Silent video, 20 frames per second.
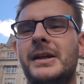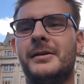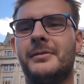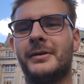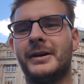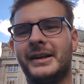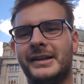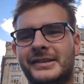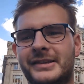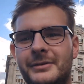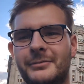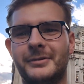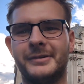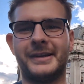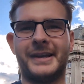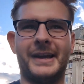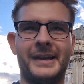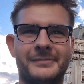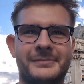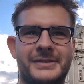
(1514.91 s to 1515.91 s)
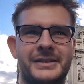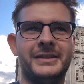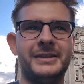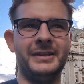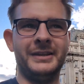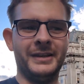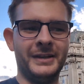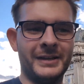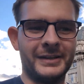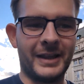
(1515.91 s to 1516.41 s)
we're going to see what we get up to.
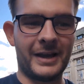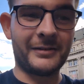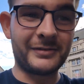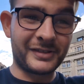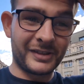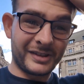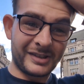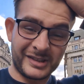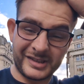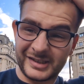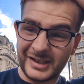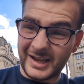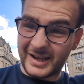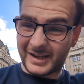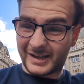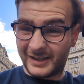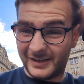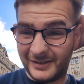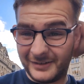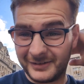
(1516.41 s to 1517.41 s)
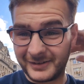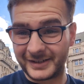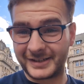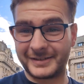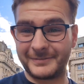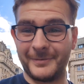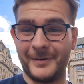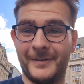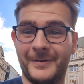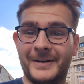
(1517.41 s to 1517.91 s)
That was a sick little
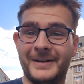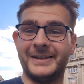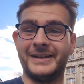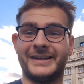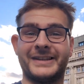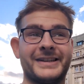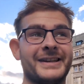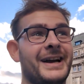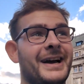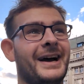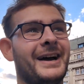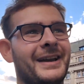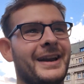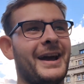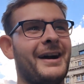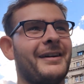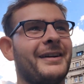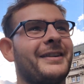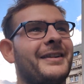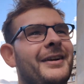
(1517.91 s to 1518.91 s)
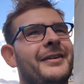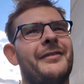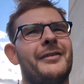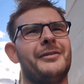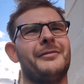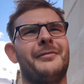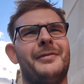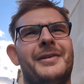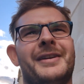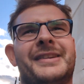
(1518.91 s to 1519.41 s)
experience. And now I say,
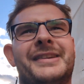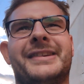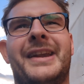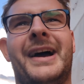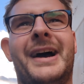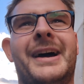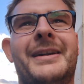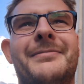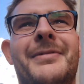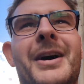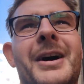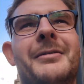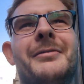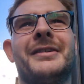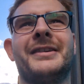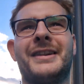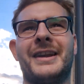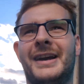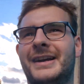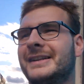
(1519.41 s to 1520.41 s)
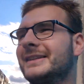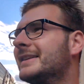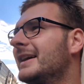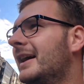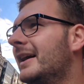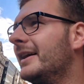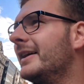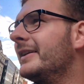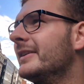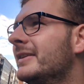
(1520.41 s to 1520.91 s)
I'm a bit sad, but I was getting
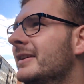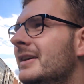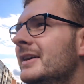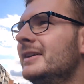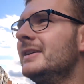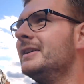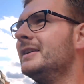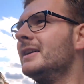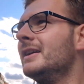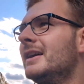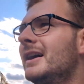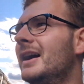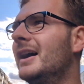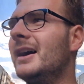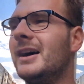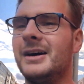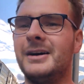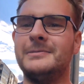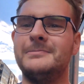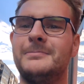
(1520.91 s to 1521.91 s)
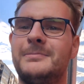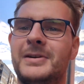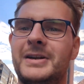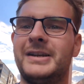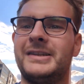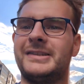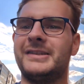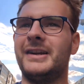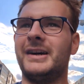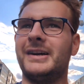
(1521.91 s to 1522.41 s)
tired. Um, but
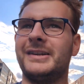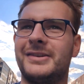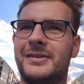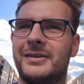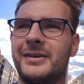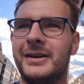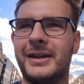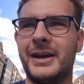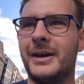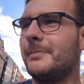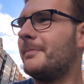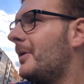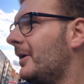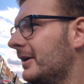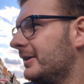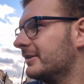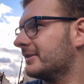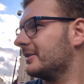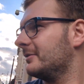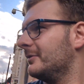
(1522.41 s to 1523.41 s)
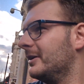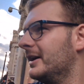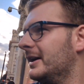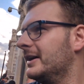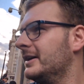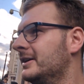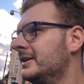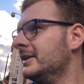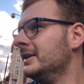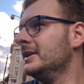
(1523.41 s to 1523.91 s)
it's nice. I'm going to get a pint
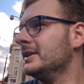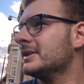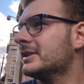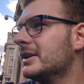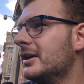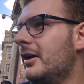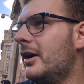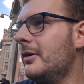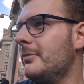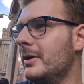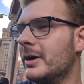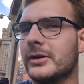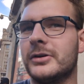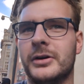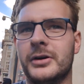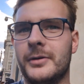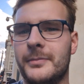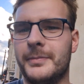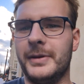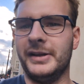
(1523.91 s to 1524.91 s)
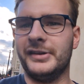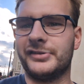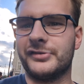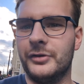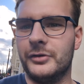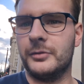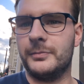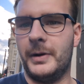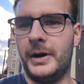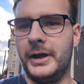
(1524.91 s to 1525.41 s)
somewhere. See, oh my god, I'm being
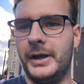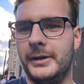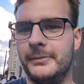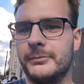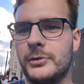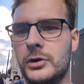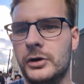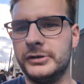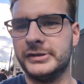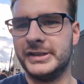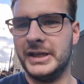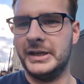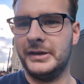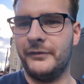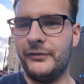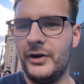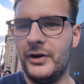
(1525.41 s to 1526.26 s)
stalked by him. Content